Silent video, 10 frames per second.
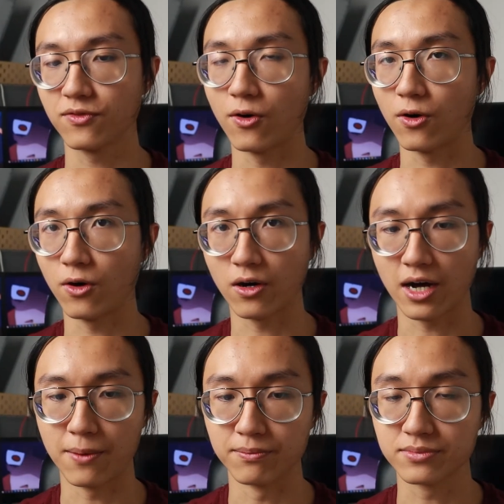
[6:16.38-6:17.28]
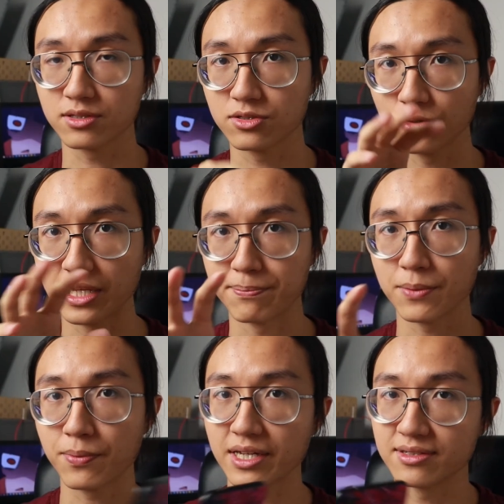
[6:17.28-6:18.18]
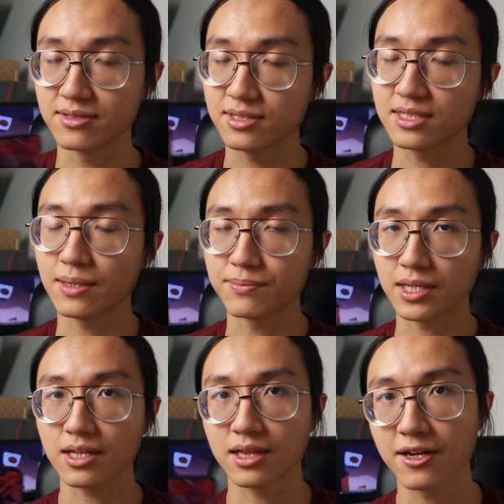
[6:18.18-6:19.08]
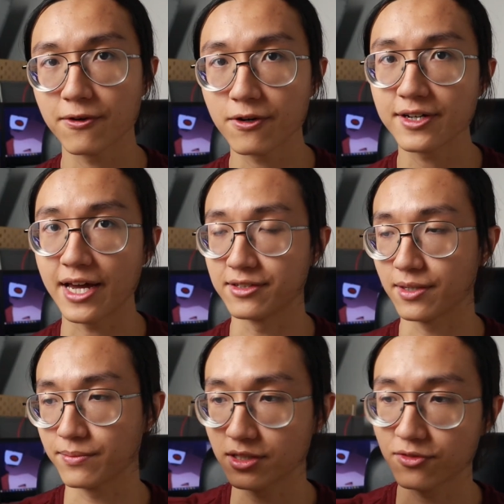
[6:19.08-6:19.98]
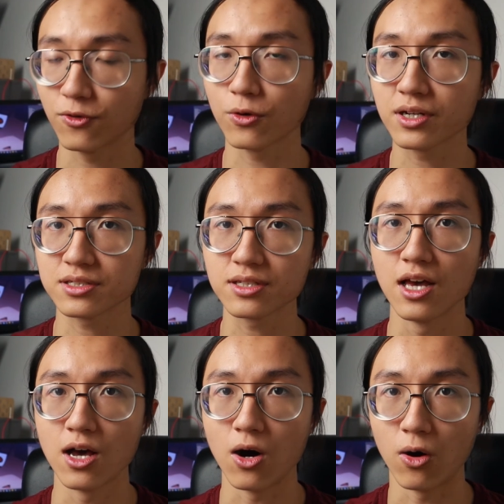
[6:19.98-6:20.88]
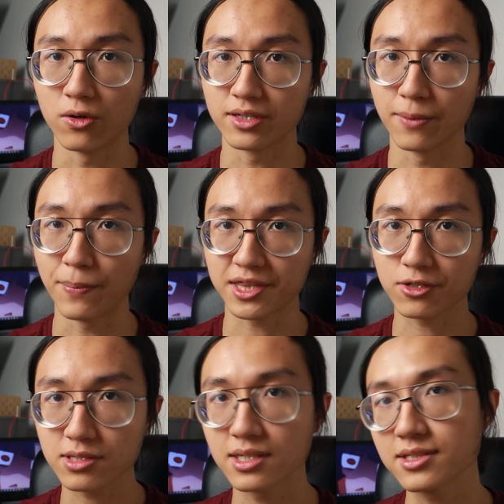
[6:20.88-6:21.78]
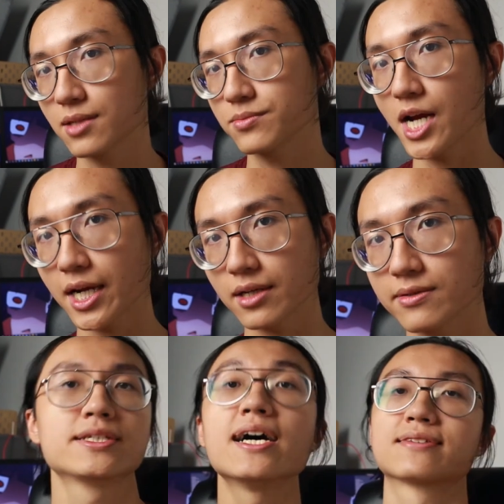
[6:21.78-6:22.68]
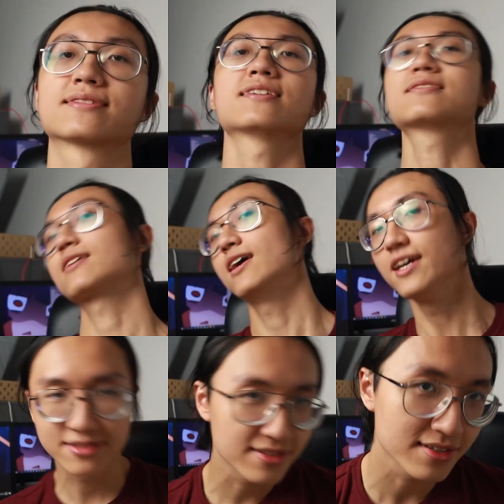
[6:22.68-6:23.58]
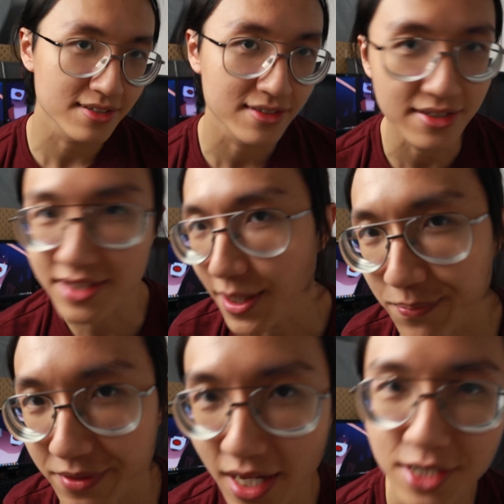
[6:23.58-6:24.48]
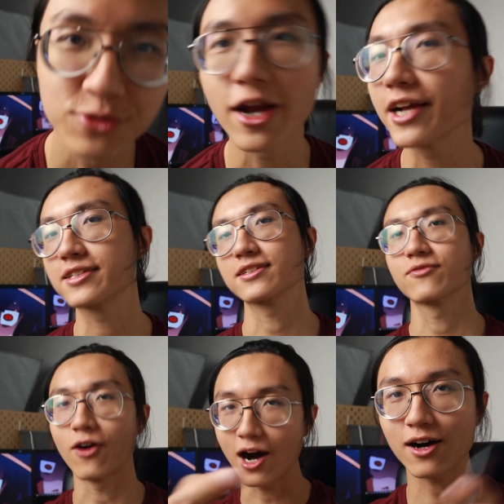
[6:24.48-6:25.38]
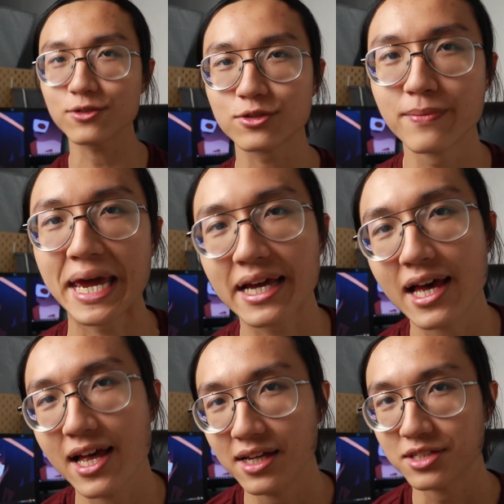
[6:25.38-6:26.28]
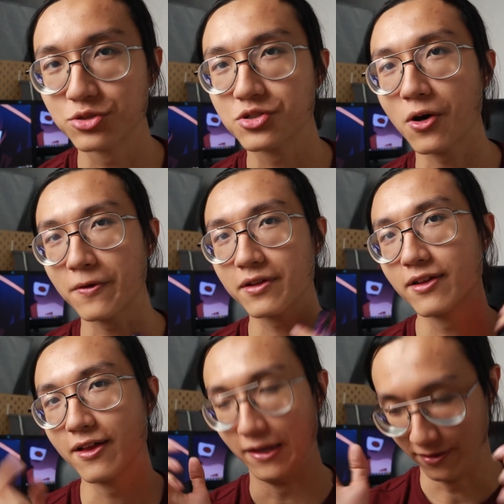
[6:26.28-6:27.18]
for so that people can see something clearer and sometimes focus on a particular subject. Yes, this is the tips and tricks for how to make a tutorial